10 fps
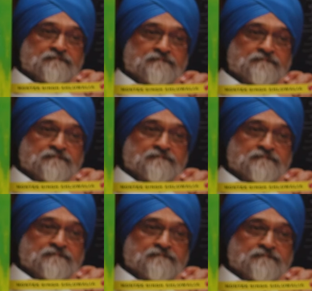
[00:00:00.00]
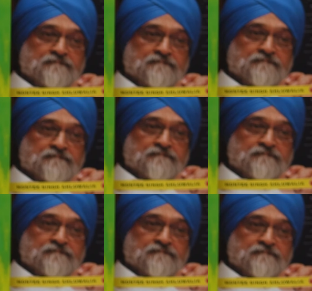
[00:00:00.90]

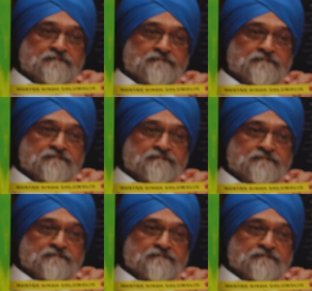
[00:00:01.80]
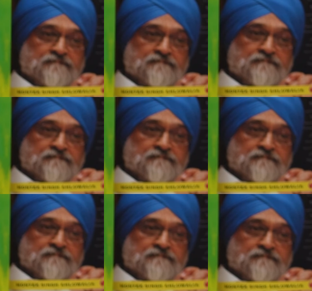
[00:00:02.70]

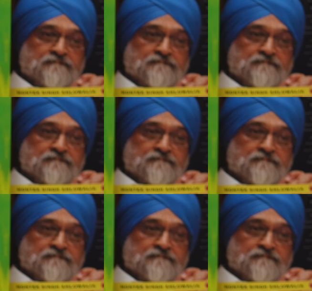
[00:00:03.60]
[no speech]